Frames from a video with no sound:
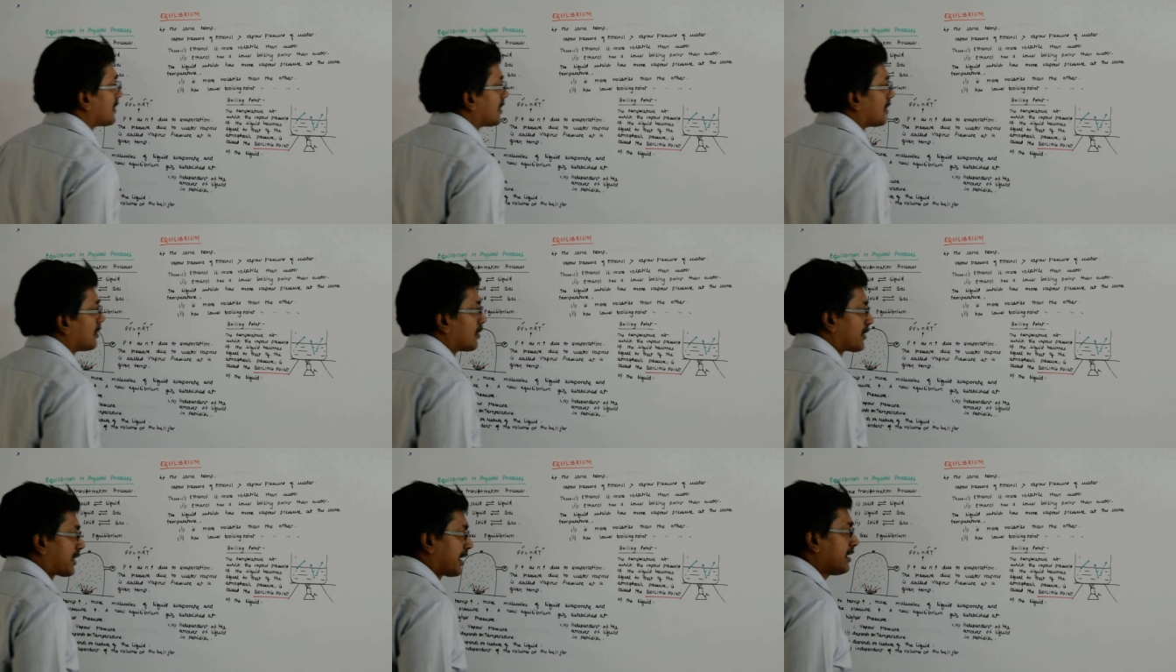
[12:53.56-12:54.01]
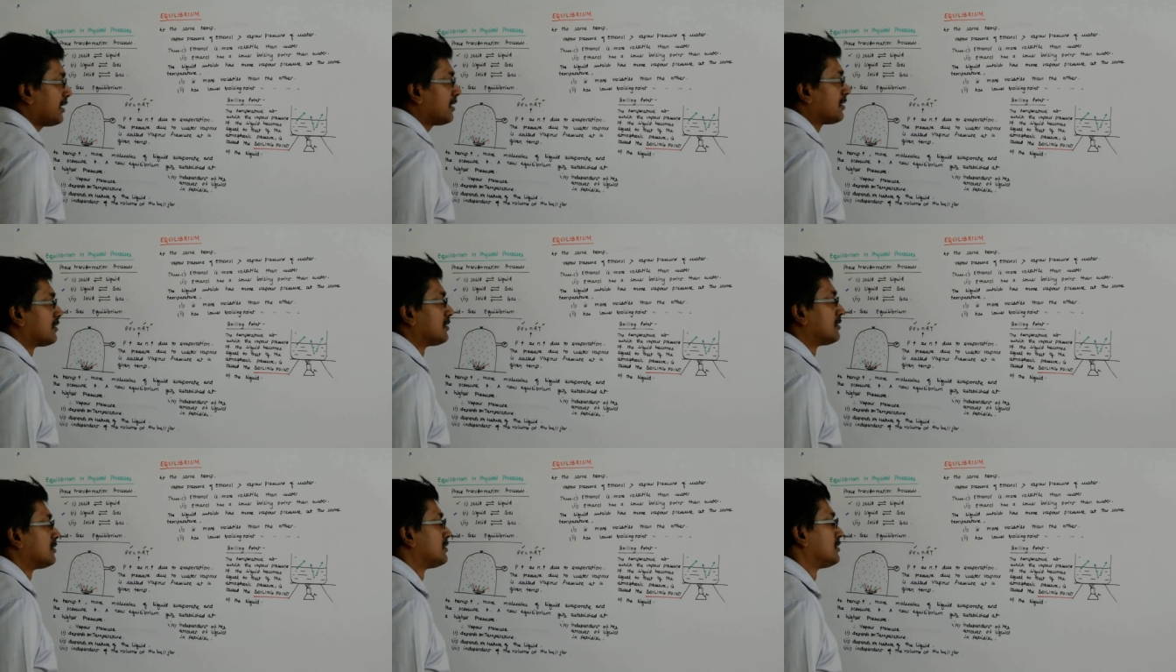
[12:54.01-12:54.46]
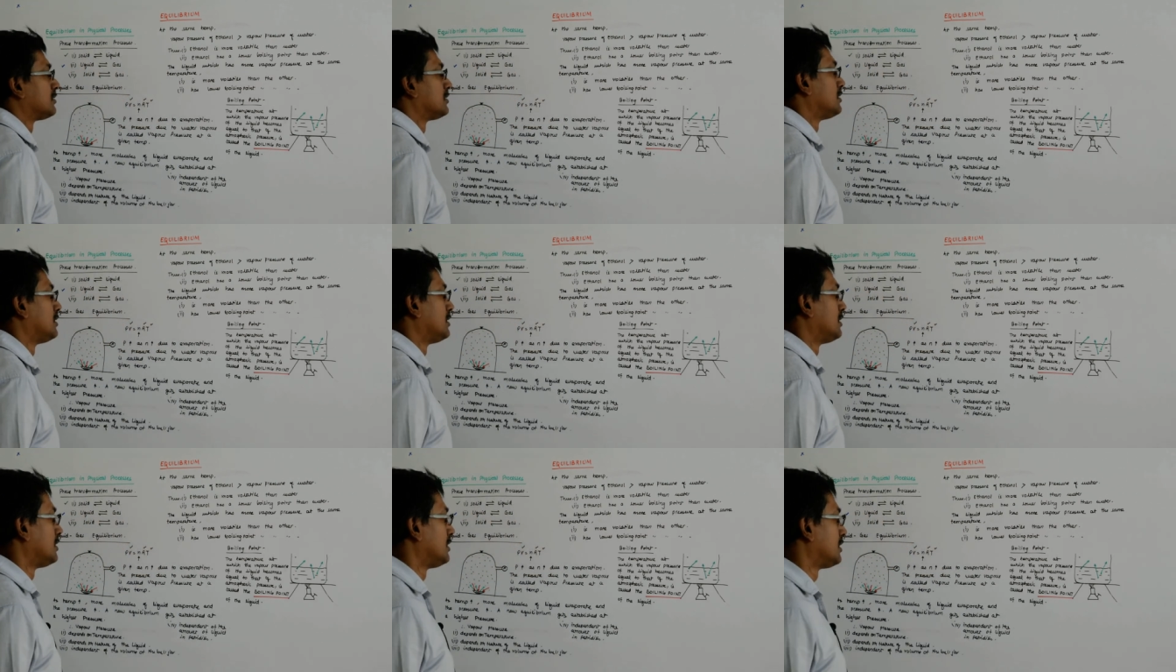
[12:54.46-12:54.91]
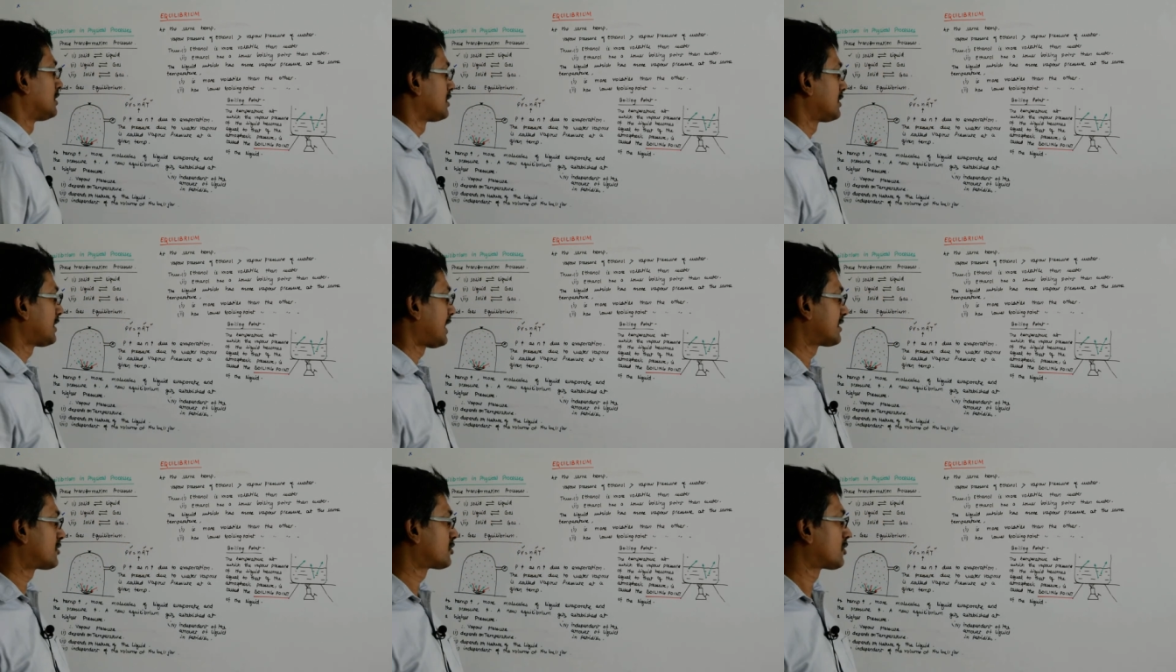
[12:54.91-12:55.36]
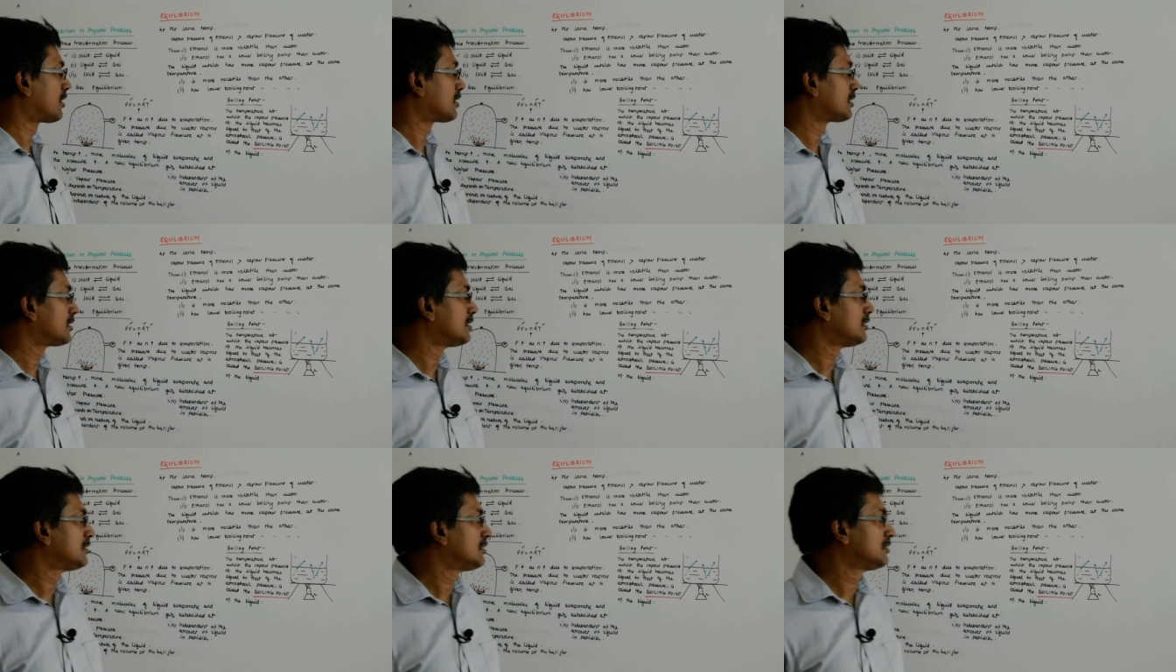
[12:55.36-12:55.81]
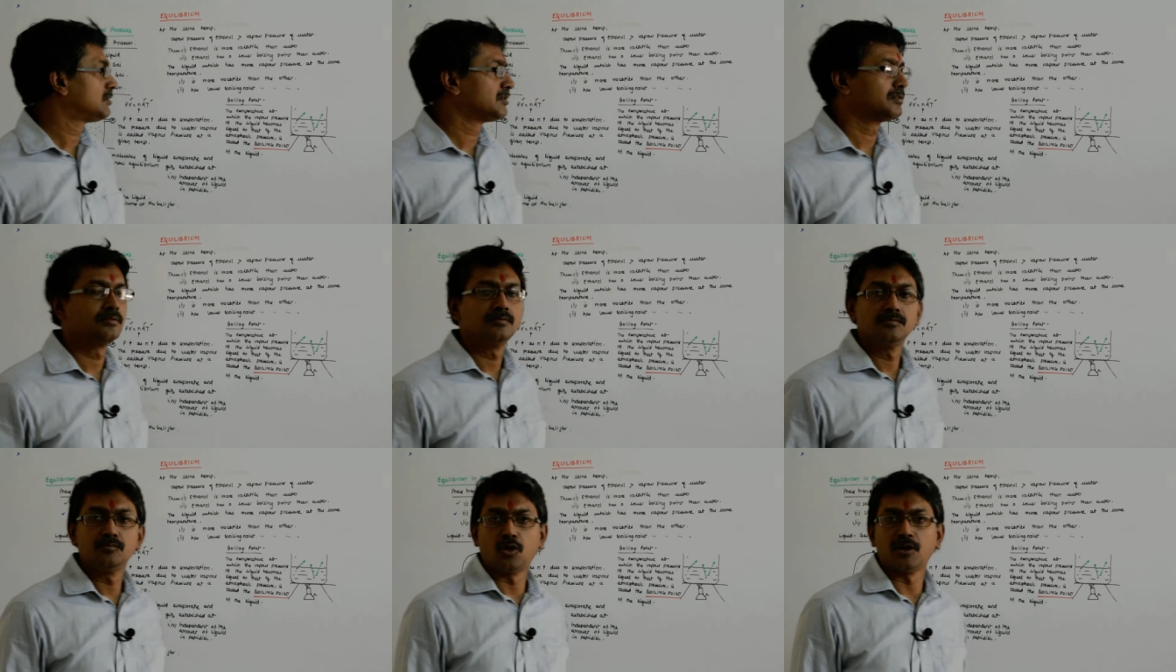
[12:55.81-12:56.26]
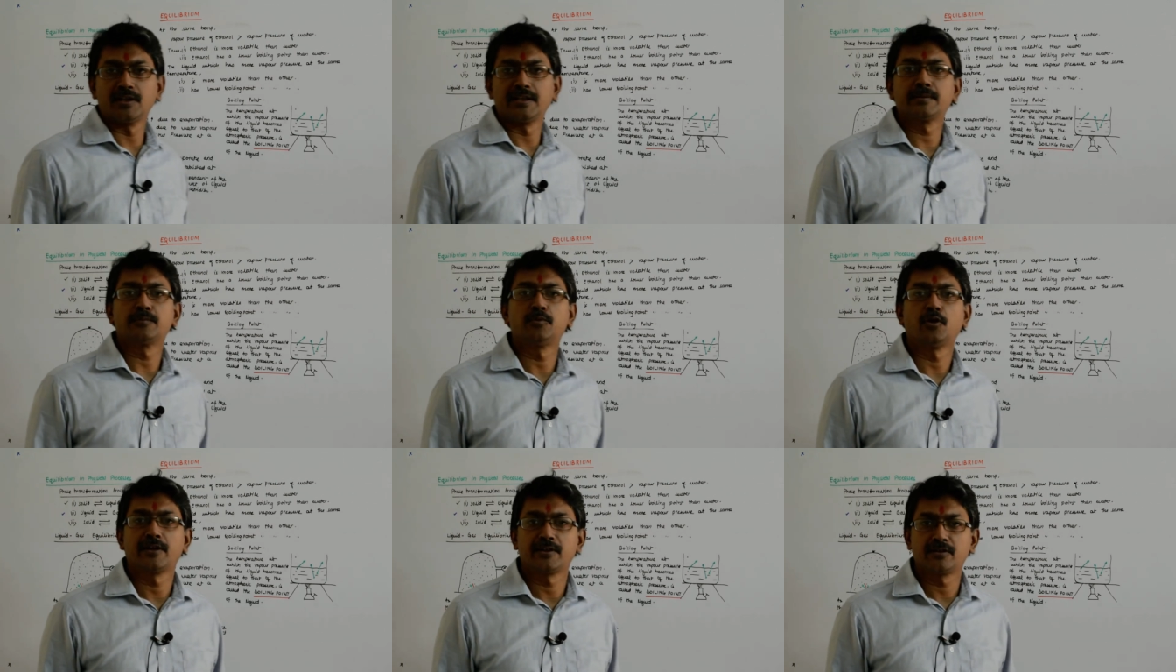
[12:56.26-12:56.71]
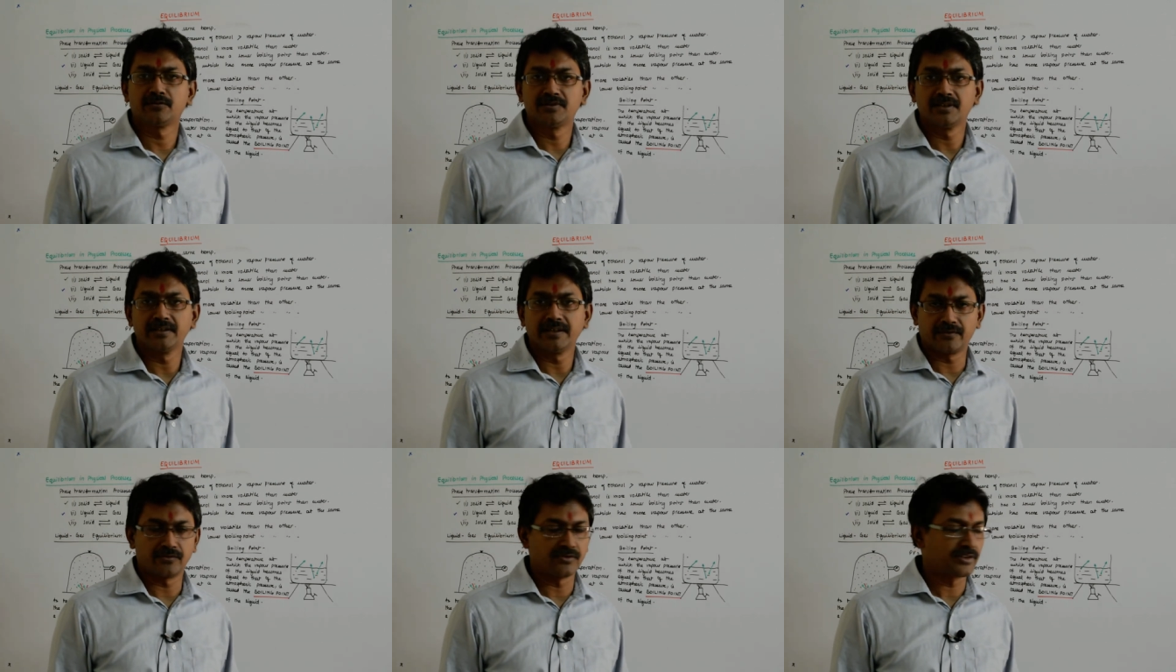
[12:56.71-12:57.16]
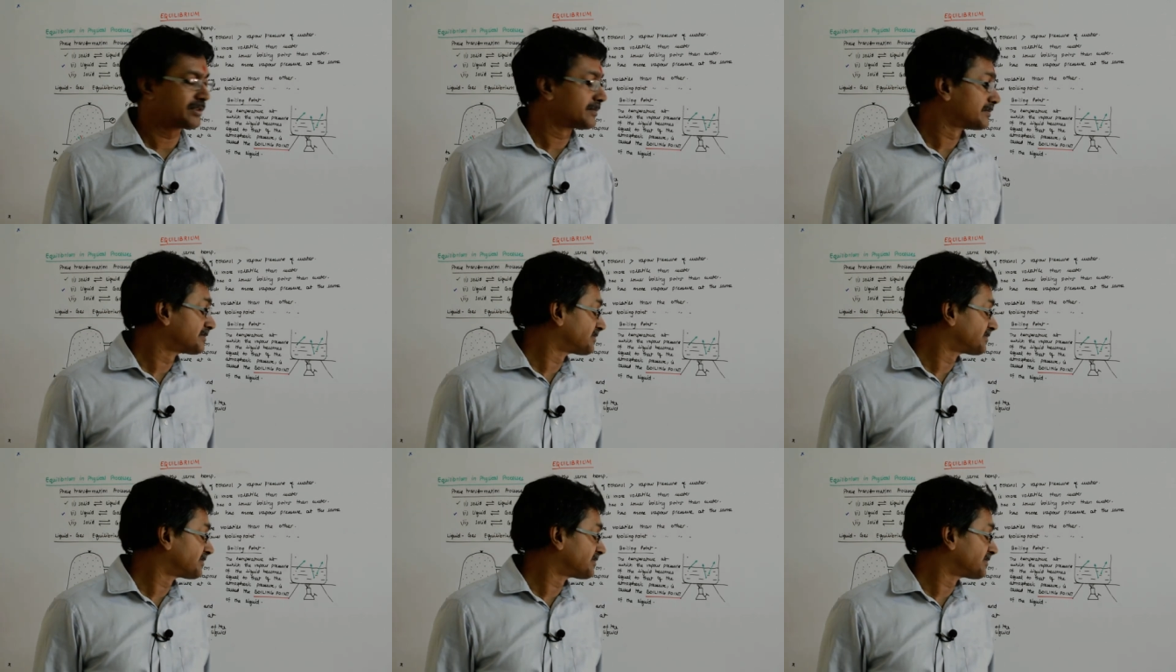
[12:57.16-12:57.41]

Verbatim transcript: Okay, that's called the boiling point of the liquid.